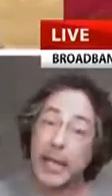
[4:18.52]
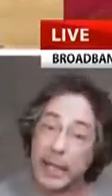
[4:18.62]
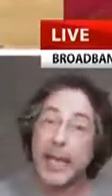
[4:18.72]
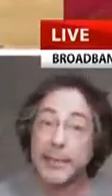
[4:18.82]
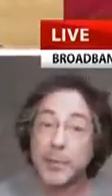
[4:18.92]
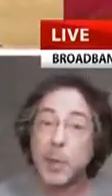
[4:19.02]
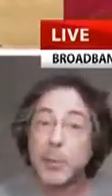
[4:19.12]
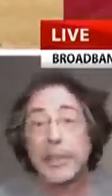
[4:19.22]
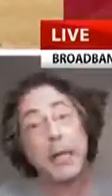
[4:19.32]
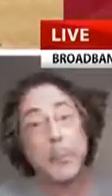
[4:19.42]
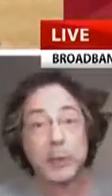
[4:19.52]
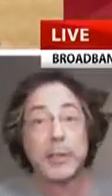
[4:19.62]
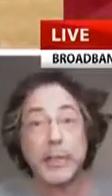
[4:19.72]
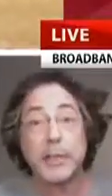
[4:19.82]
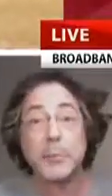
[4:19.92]
And at the moment, they are
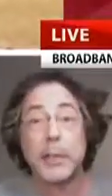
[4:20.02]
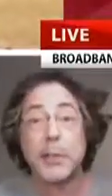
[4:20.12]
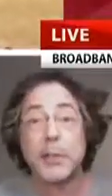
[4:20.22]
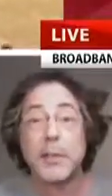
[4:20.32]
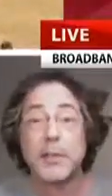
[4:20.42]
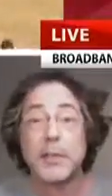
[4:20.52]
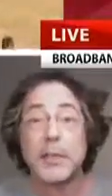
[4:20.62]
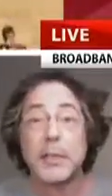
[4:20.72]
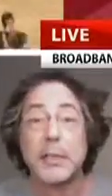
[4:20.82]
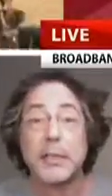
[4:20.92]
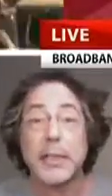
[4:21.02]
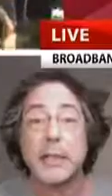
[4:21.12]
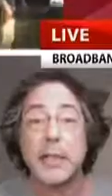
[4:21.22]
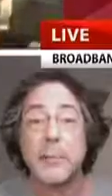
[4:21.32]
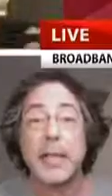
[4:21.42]
protected minorities under the
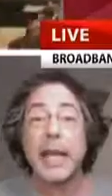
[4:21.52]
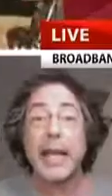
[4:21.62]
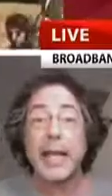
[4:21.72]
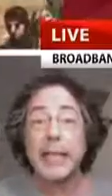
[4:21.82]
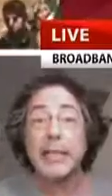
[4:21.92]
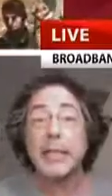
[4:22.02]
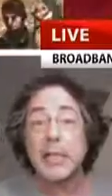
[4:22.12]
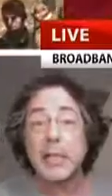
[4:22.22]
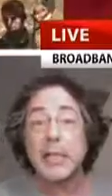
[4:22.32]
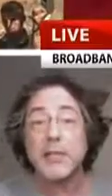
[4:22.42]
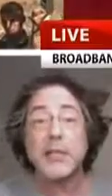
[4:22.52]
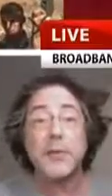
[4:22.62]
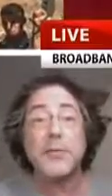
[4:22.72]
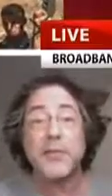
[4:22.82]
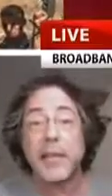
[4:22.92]
Assad government. And the Kurds, they
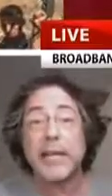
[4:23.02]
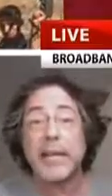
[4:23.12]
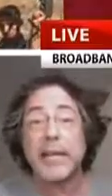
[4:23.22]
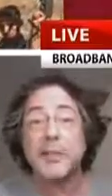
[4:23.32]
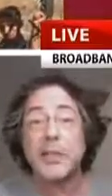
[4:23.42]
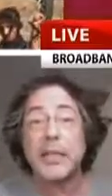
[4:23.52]
were very clever.